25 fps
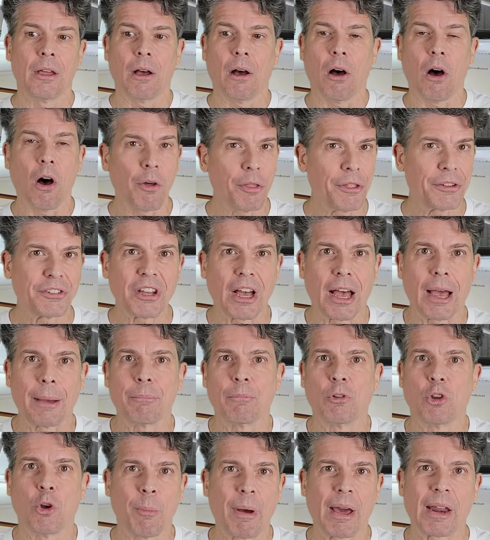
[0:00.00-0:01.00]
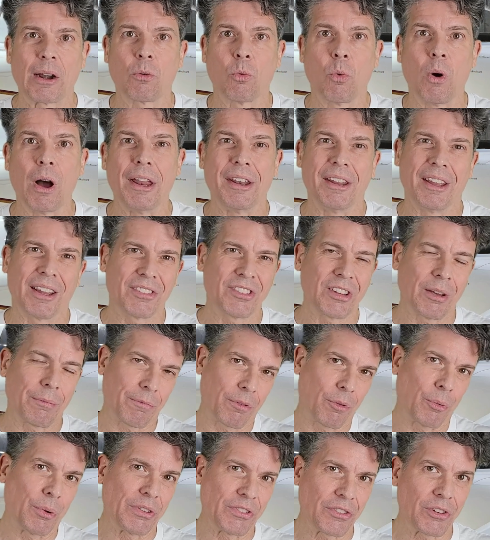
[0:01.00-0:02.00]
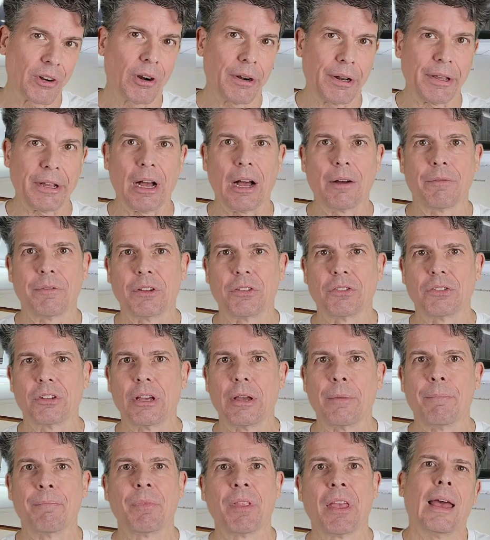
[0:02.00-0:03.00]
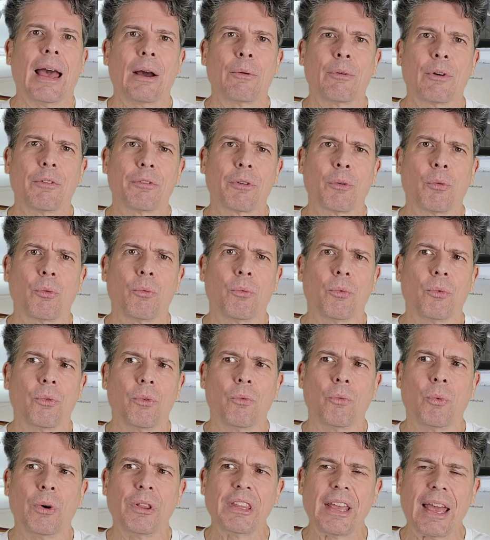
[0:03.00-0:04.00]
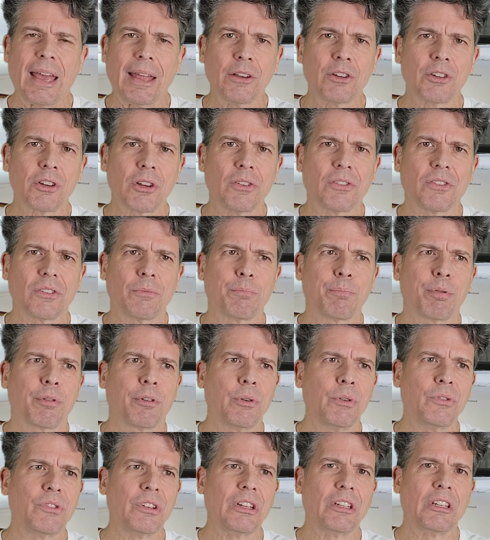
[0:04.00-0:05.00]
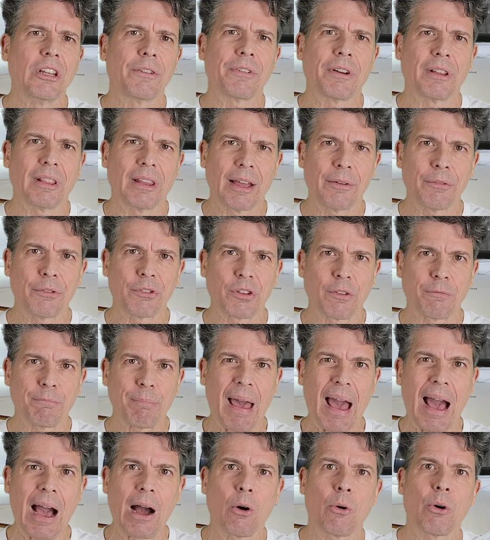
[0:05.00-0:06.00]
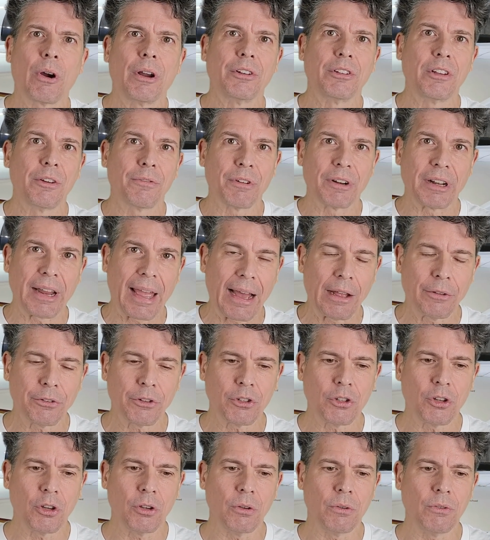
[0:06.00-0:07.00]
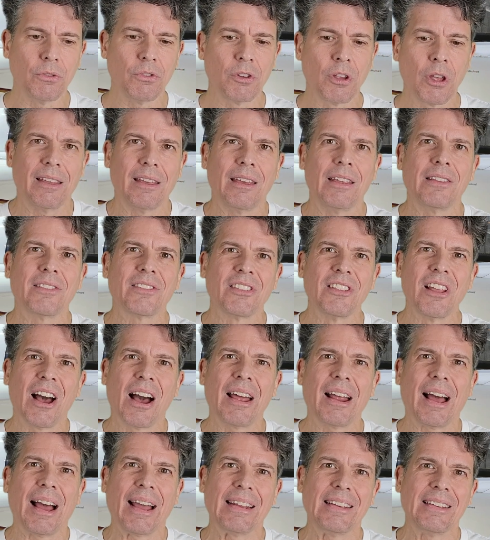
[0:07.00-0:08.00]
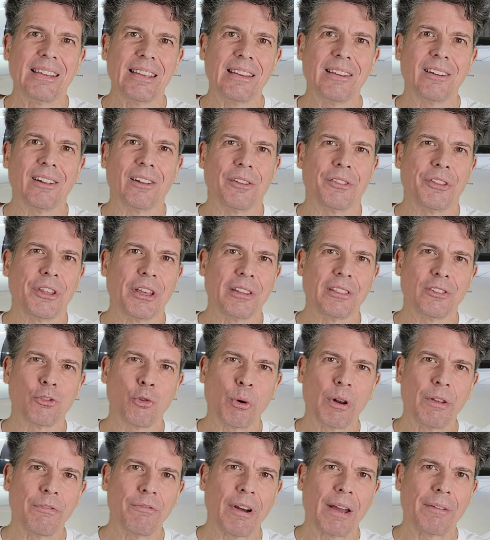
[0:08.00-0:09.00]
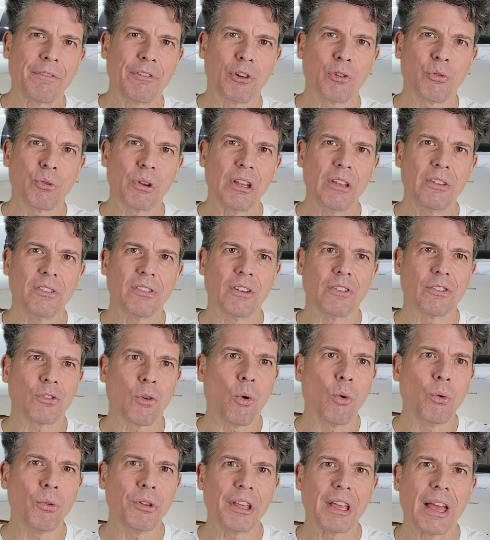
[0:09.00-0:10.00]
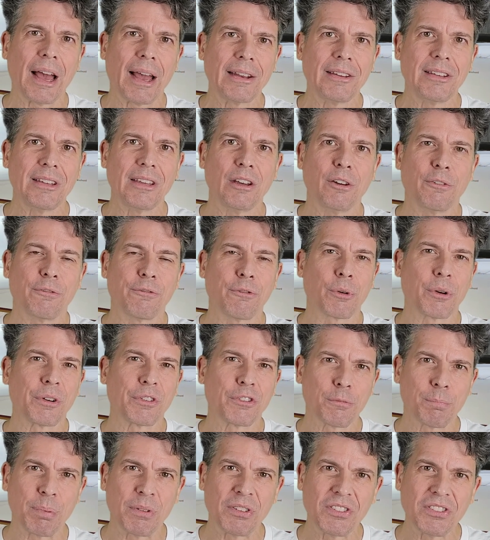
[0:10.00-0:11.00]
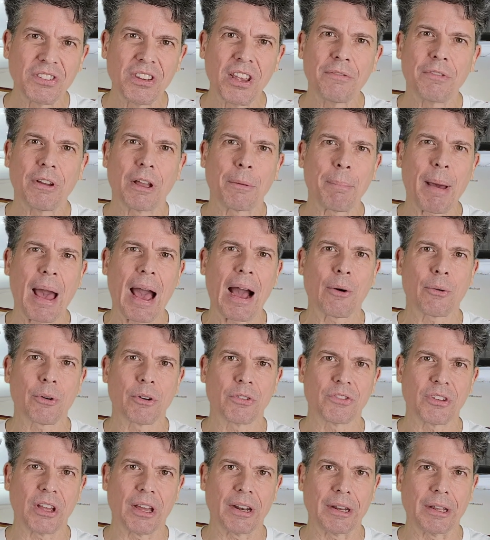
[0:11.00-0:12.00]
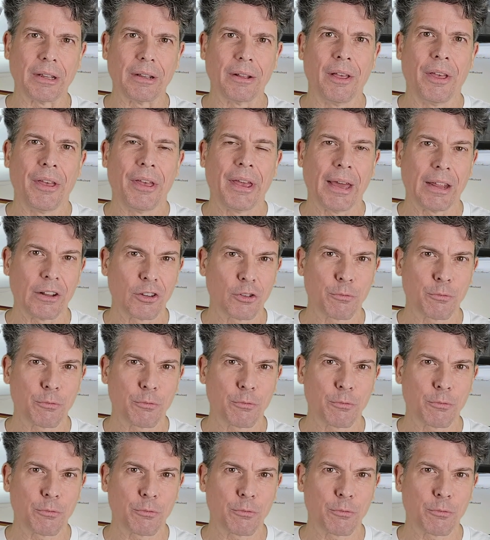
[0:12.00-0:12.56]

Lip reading: all the time, no matter what, except for when starting, obviously. However, when the engine is producing different levels of power at different altitudes, it's not ideal. The 25 degrees is only ideal for a specific power setting at a